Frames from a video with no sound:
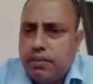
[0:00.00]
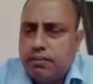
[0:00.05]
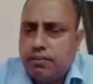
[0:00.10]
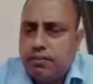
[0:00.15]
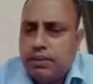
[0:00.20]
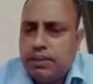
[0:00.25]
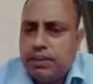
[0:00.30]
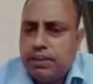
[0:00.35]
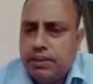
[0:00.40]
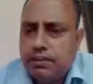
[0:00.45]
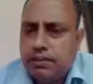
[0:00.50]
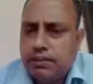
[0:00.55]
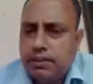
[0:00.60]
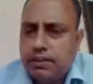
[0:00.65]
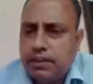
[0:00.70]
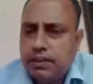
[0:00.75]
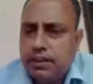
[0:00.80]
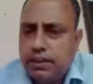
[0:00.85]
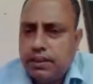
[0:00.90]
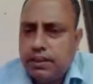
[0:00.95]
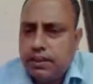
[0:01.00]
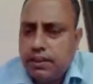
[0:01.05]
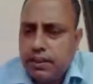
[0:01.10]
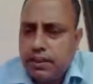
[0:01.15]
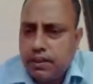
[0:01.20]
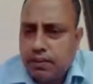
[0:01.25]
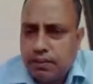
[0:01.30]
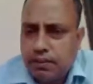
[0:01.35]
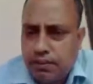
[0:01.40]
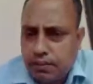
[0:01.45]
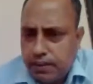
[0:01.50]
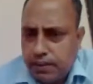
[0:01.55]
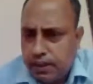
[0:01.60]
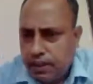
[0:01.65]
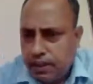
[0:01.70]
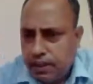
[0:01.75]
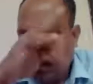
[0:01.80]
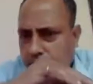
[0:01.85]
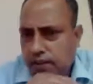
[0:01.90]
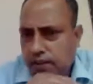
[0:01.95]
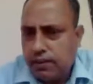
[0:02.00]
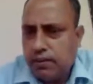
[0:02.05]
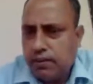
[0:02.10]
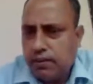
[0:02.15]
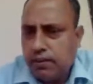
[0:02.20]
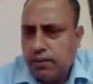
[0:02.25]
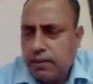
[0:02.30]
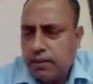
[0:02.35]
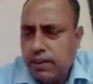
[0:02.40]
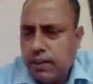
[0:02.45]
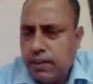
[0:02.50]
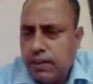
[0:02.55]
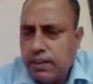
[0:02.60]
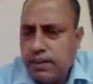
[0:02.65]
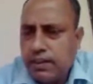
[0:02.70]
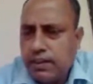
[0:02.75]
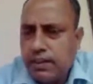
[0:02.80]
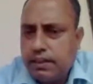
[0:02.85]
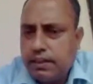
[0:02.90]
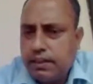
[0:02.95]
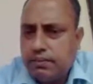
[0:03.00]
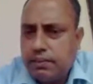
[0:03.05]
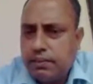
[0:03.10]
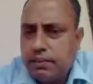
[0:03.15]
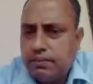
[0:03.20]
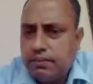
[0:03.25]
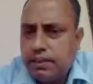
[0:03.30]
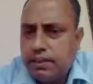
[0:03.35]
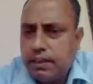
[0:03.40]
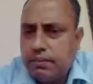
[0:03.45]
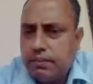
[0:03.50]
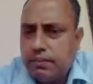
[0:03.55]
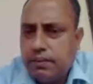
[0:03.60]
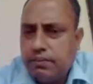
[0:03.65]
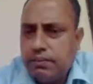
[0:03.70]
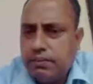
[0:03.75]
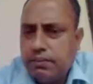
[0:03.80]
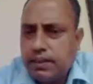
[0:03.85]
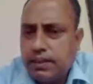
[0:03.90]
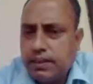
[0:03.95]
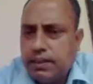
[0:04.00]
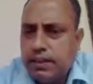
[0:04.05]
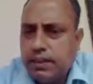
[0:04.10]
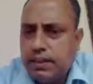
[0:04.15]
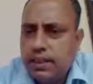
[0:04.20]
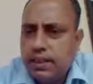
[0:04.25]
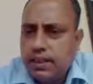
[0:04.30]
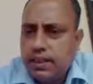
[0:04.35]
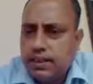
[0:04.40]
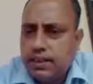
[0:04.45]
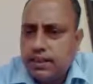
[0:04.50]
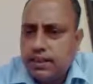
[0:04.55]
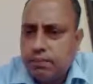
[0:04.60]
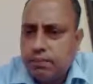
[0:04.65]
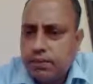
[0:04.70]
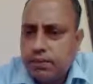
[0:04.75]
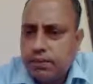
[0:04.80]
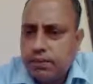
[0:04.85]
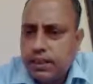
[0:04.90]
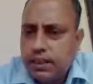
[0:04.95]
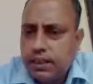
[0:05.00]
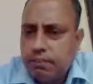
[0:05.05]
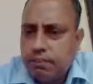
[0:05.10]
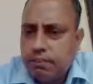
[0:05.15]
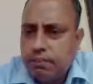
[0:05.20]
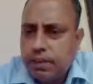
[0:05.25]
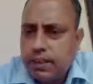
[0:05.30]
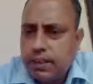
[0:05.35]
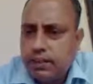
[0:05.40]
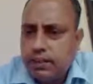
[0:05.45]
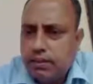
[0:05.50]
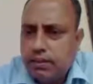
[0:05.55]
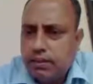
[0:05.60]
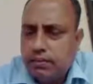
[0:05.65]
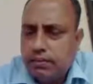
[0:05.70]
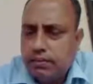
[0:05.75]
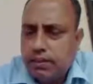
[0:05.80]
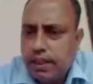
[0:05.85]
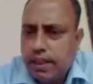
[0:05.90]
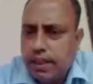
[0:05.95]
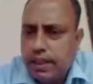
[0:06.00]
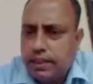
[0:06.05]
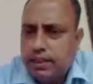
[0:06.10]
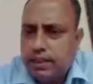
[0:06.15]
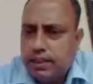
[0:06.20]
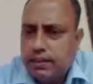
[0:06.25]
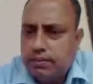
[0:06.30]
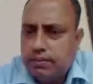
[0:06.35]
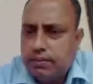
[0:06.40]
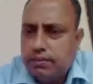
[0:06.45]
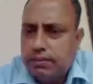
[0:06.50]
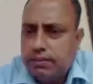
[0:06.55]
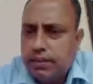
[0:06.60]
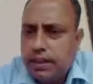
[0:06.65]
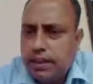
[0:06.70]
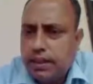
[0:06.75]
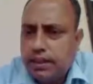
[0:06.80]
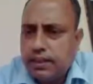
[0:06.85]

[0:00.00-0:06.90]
this equation we will draw the table first. Suppose in place of x, if you take